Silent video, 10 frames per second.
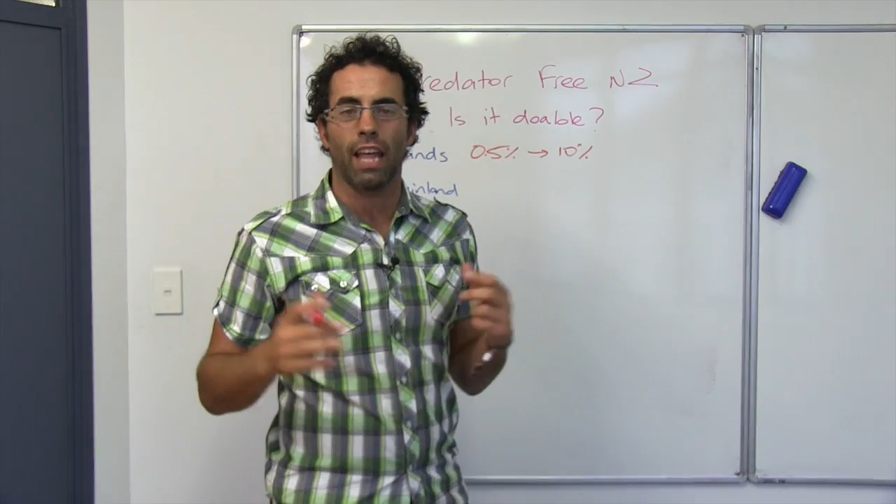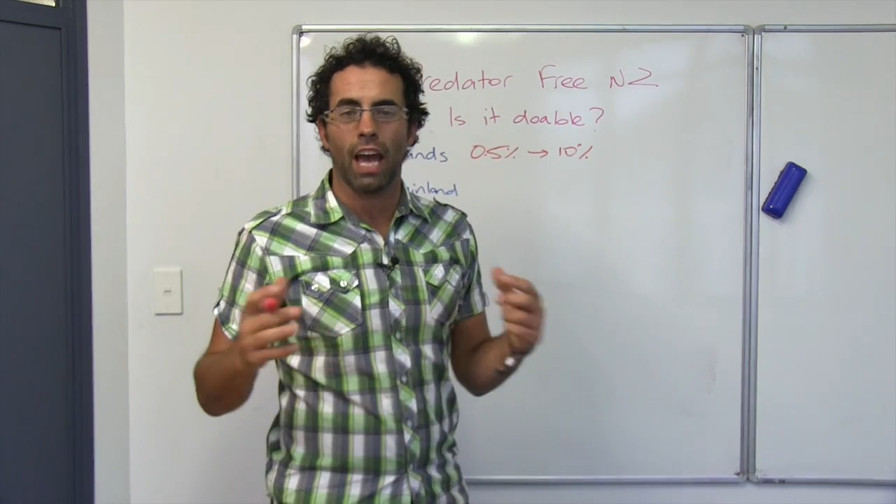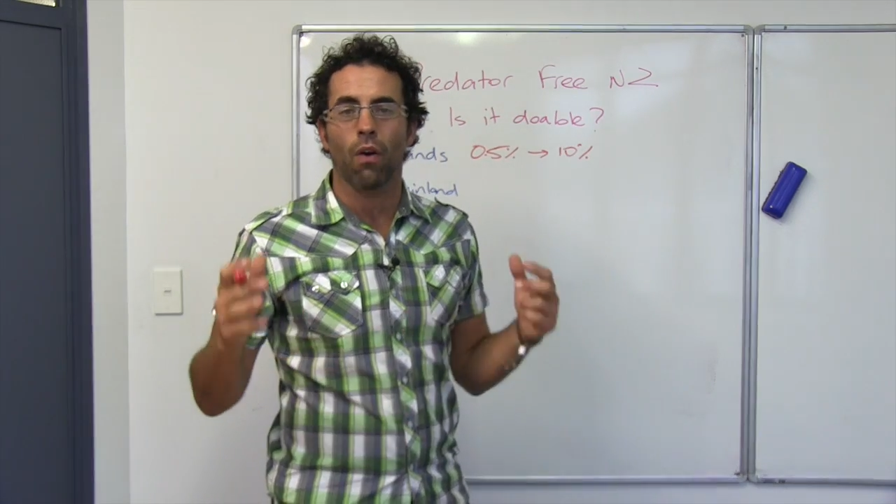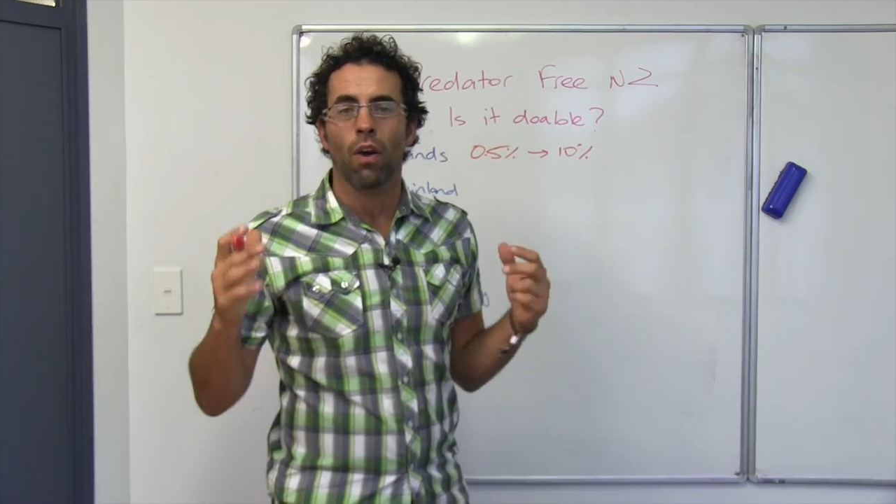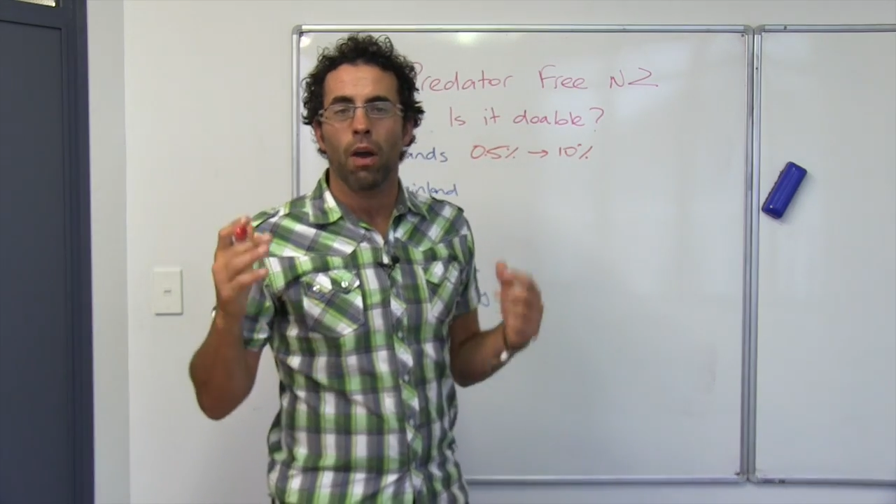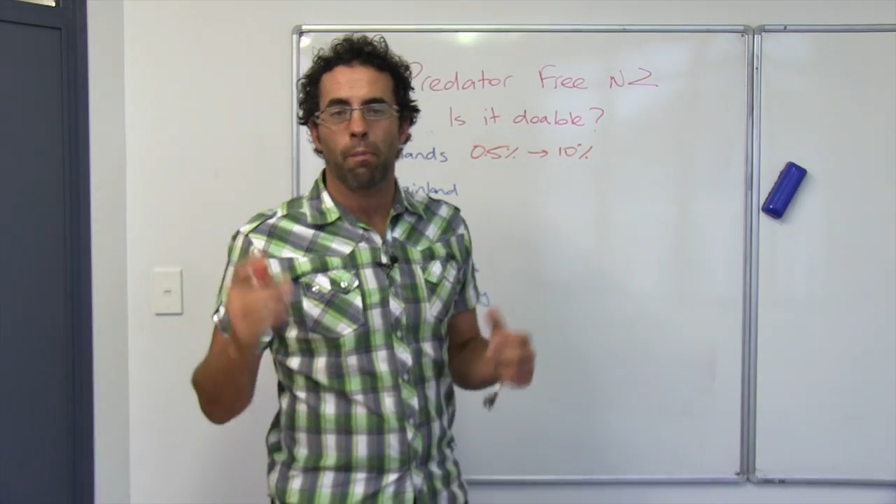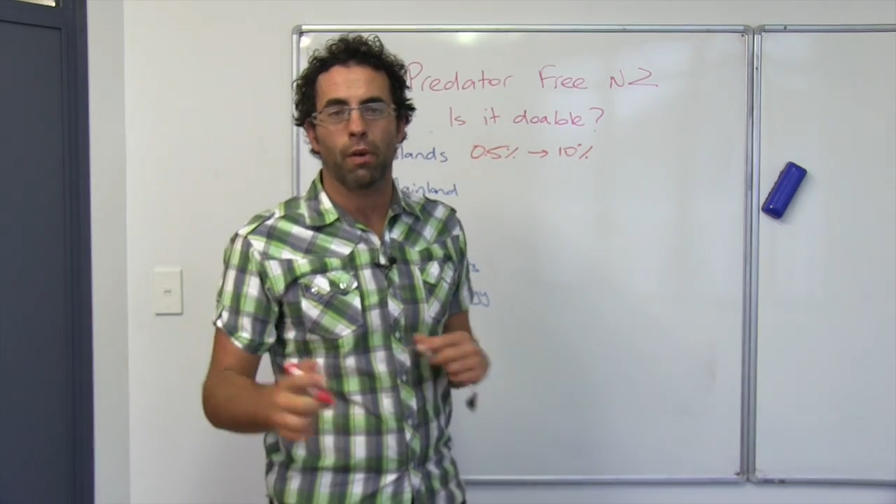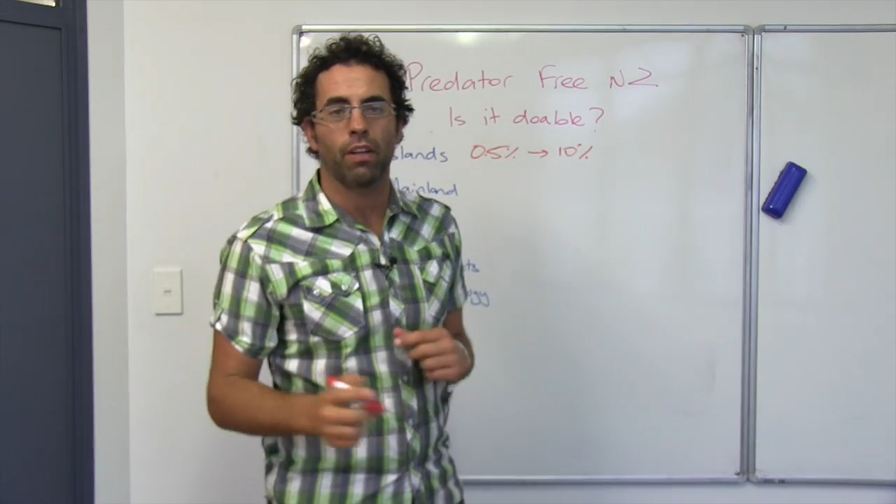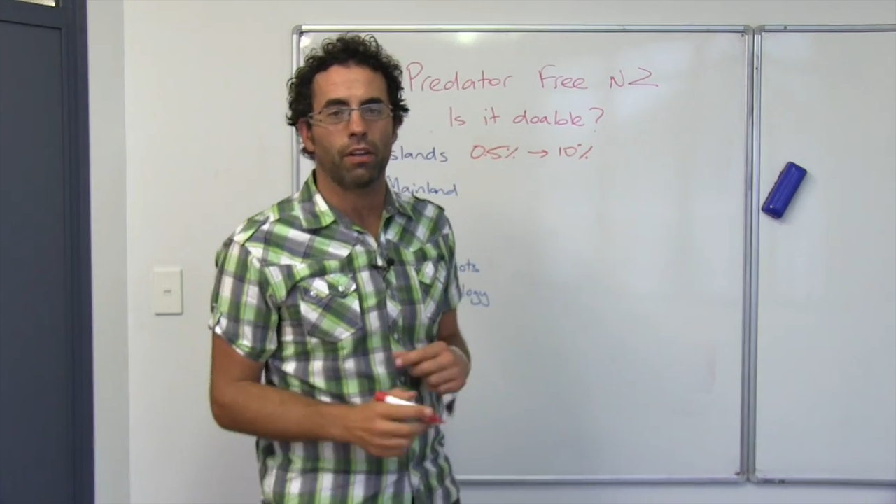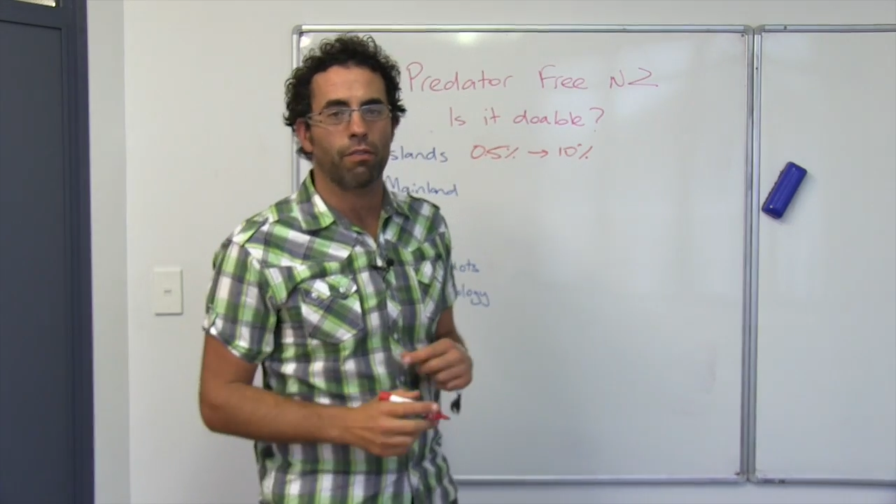now
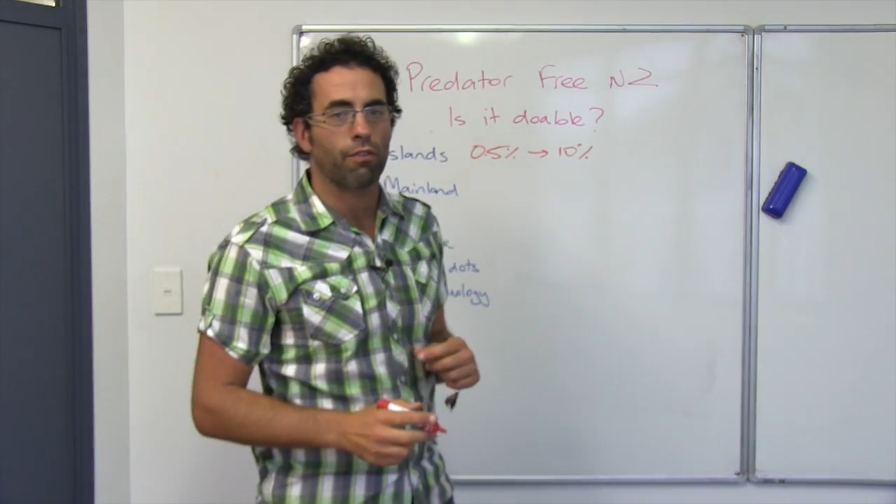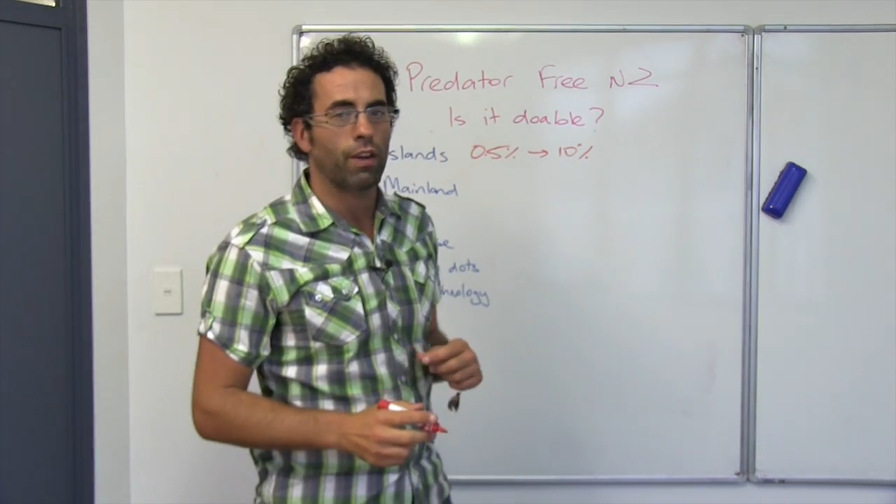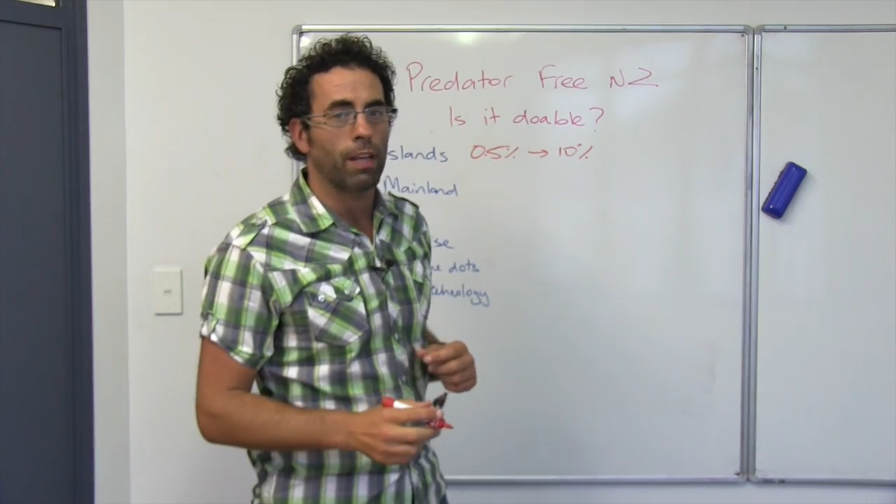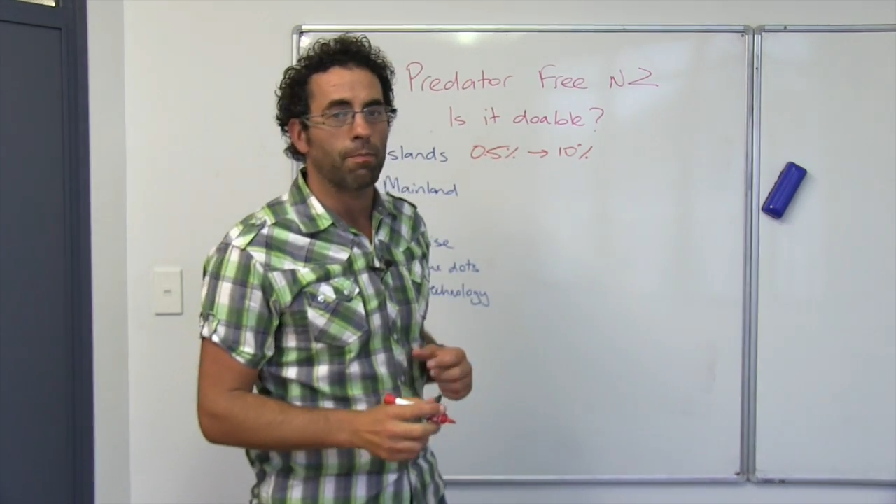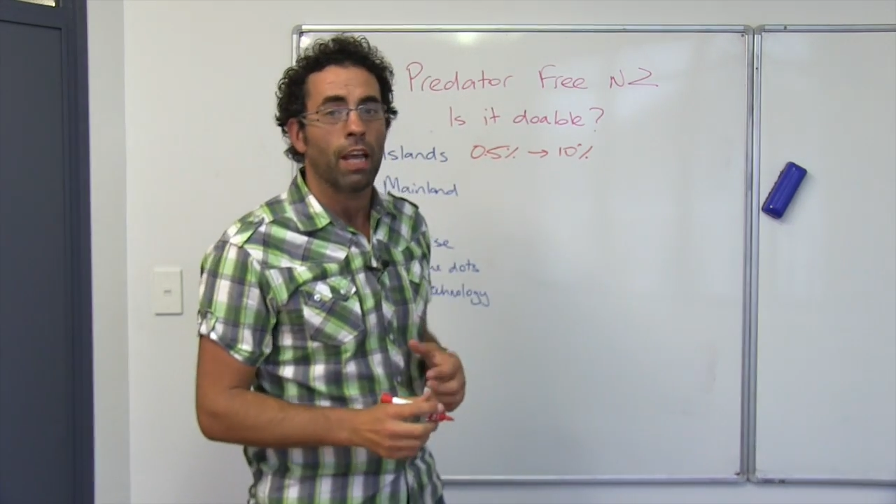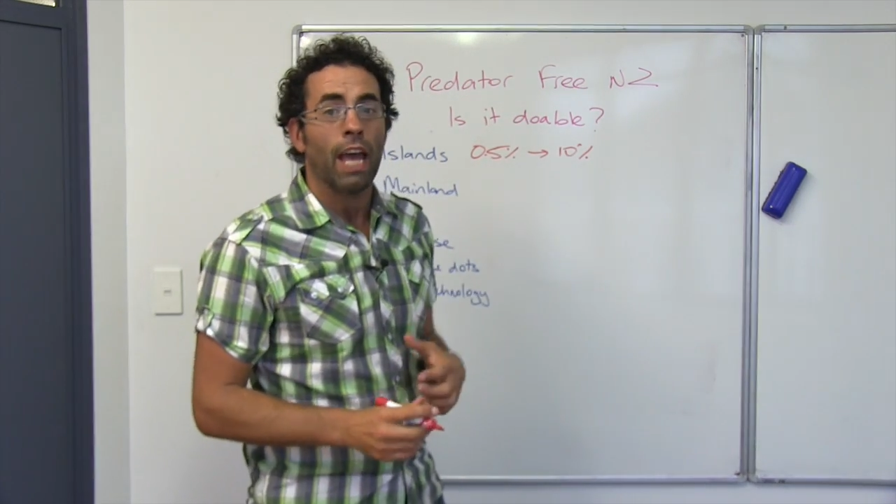predator free.